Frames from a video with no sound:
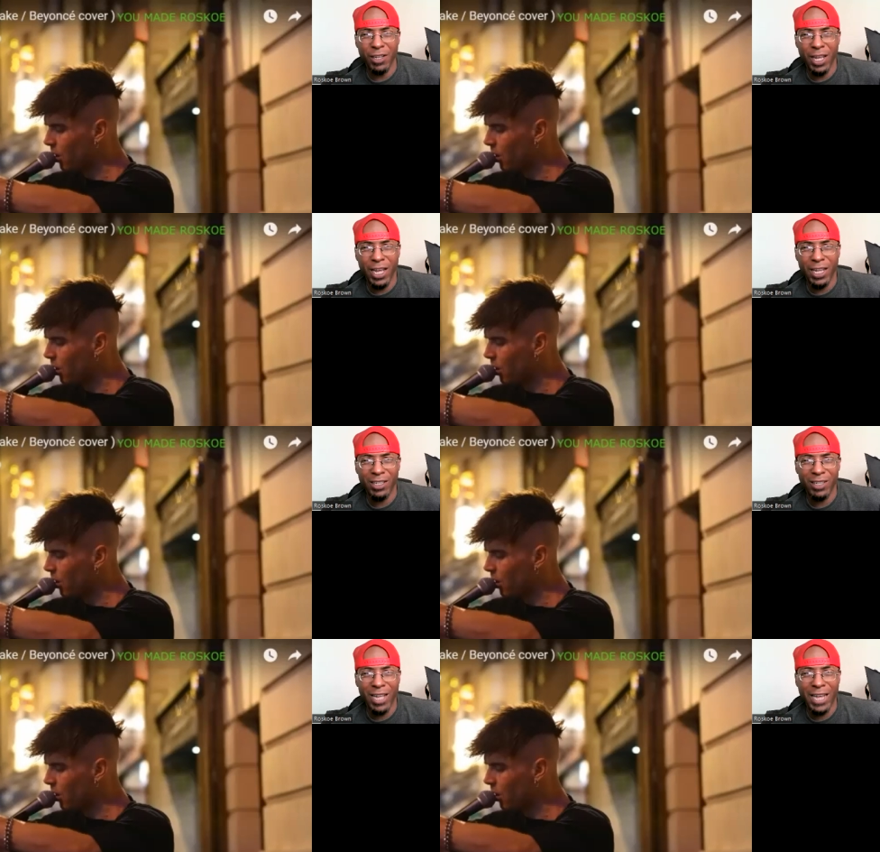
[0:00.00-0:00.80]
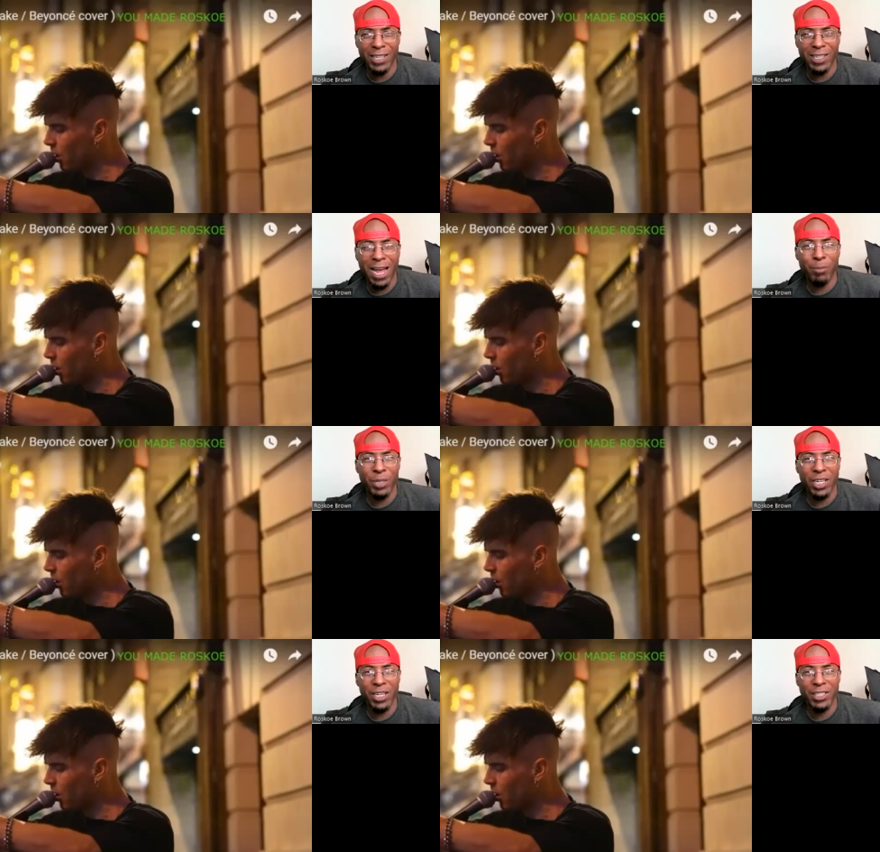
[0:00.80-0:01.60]
Speaker 1: uh, it, eh, like
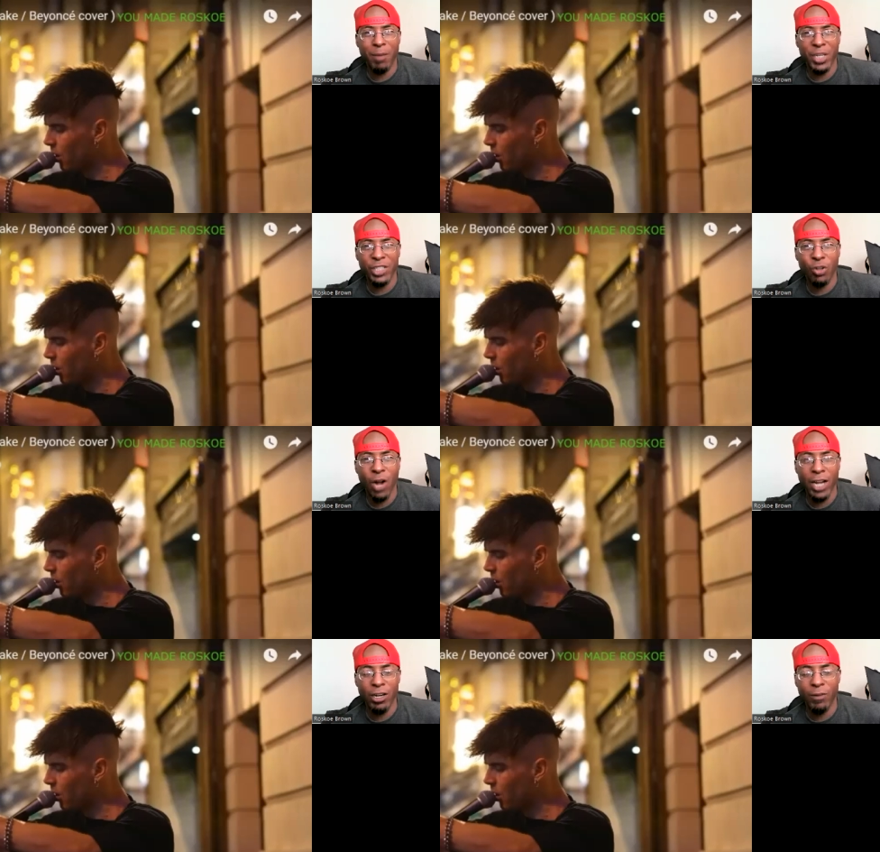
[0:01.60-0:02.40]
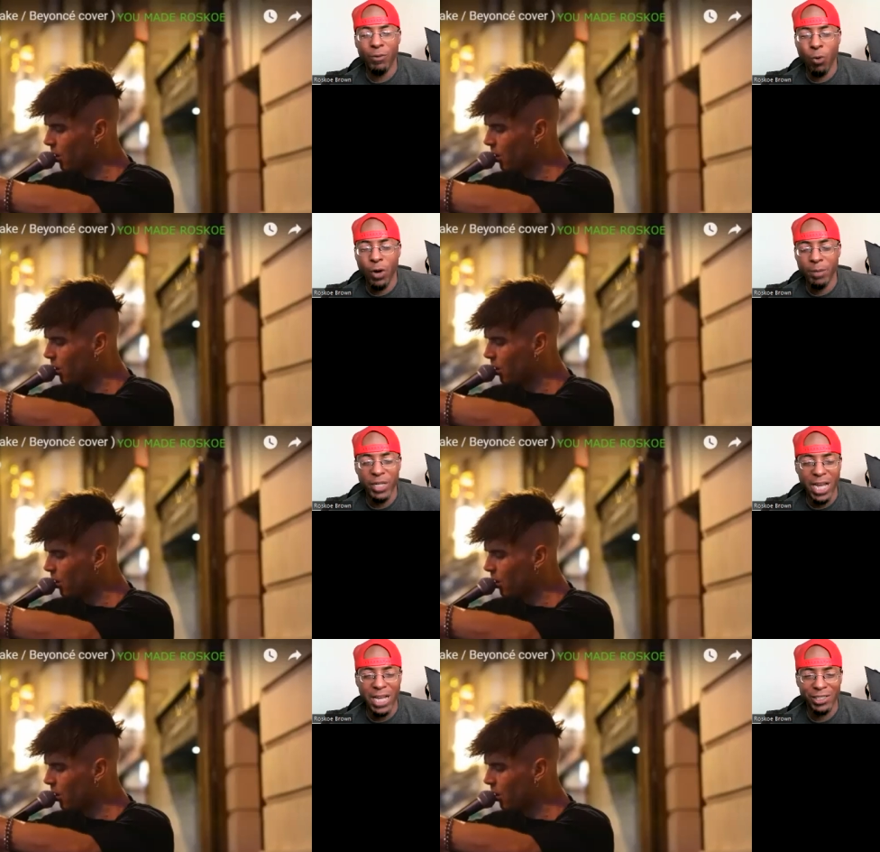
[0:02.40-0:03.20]
not because I've been trying to avoid
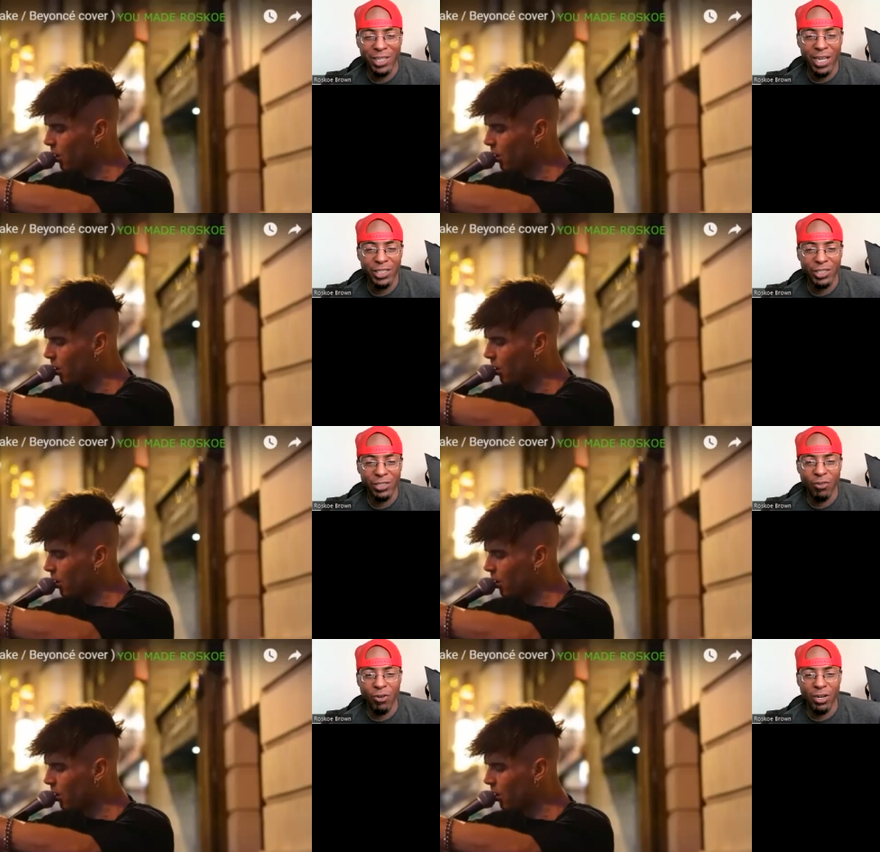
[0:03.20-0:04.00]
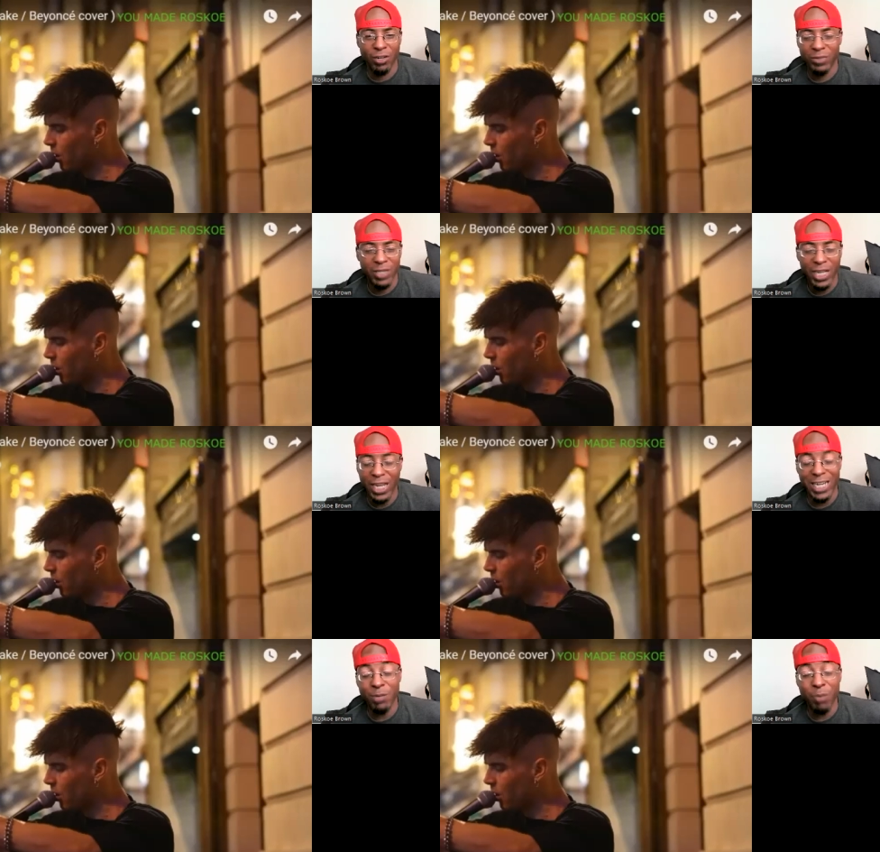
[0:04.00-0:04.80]
Saints or
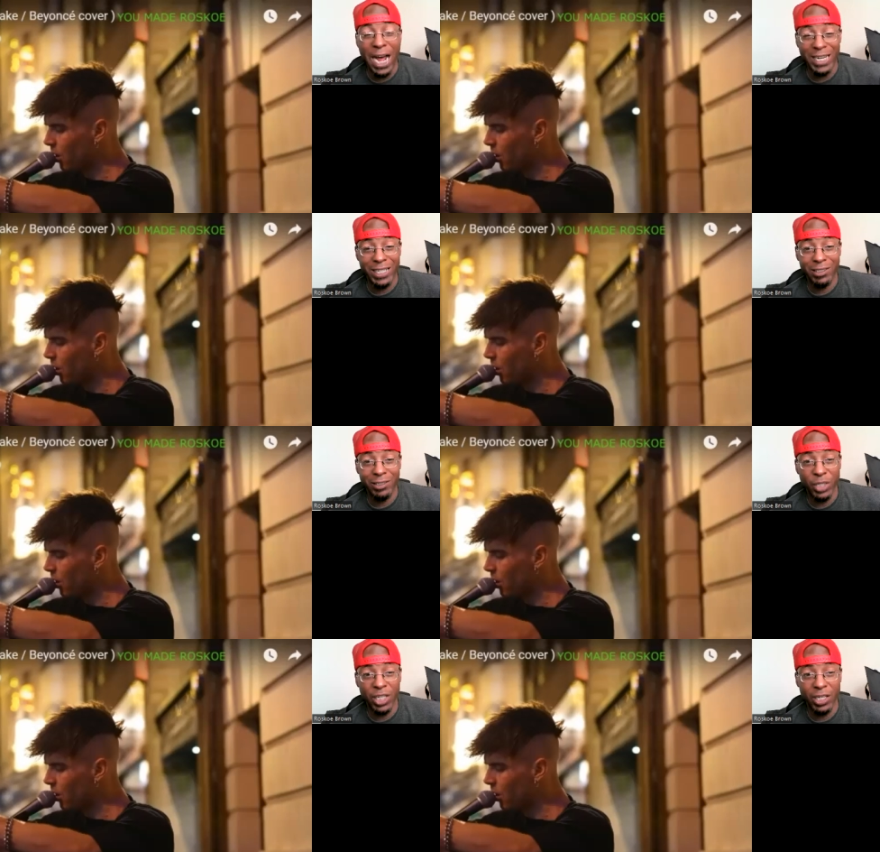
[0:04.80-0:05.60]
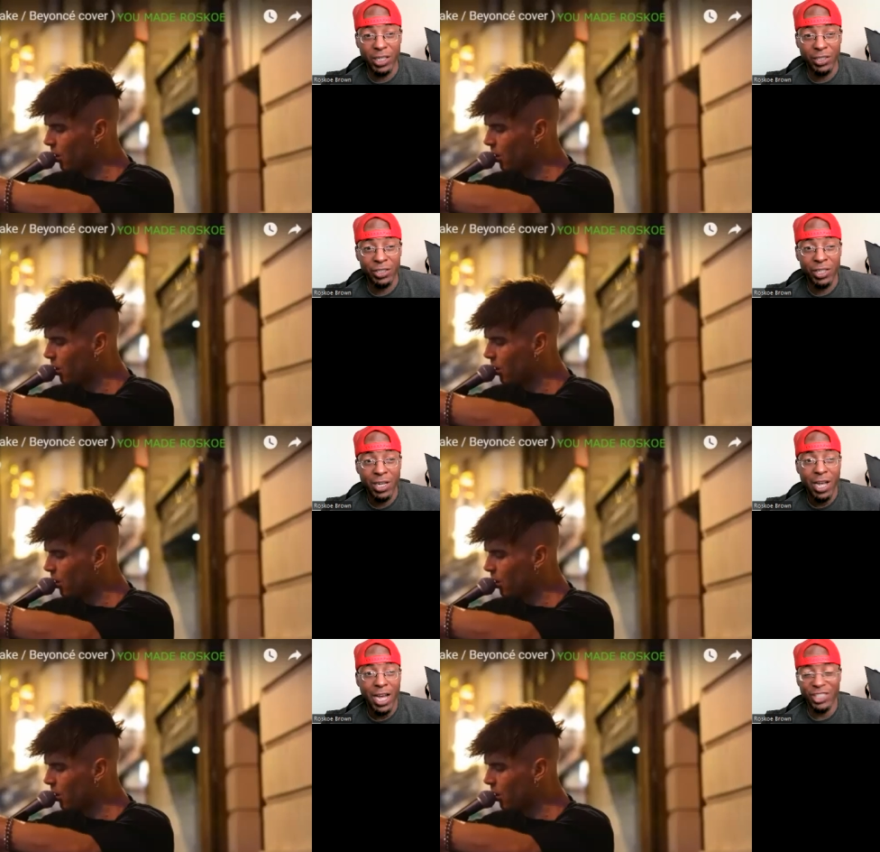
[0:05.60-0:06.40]
anybody because
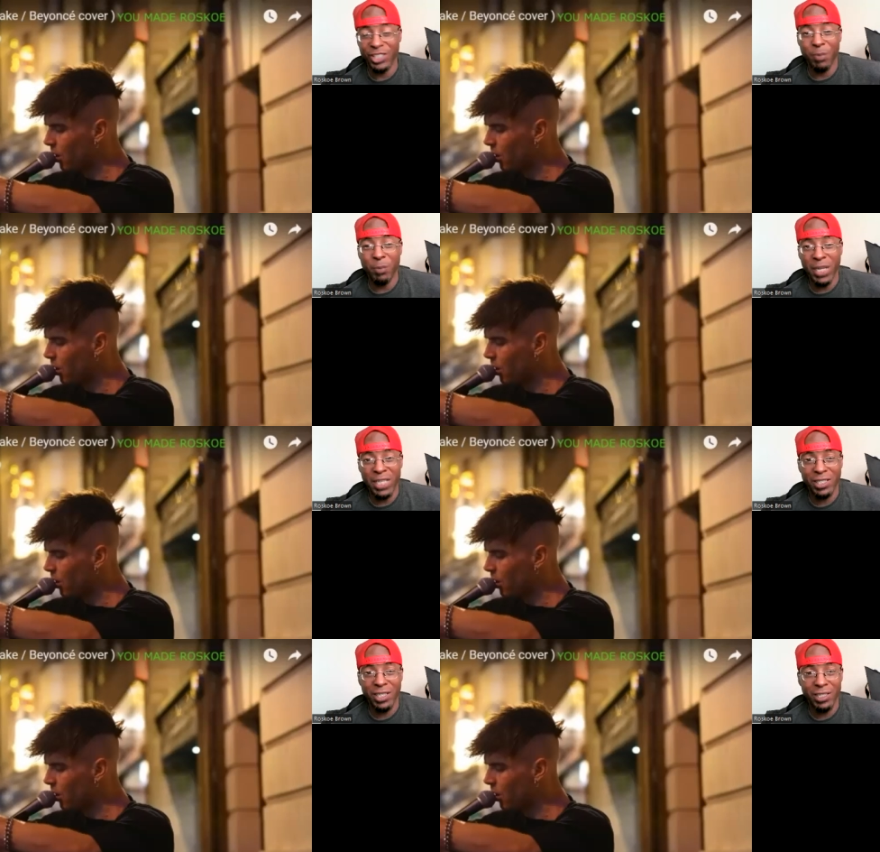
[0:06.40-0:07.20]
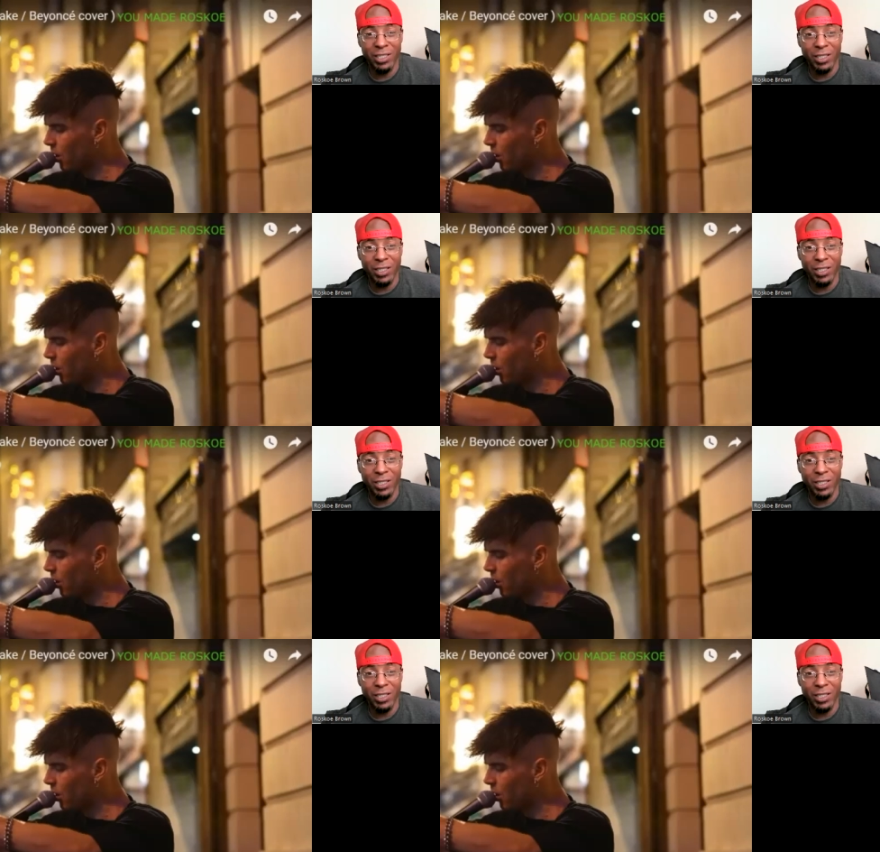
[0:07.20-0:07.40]
I just been busy.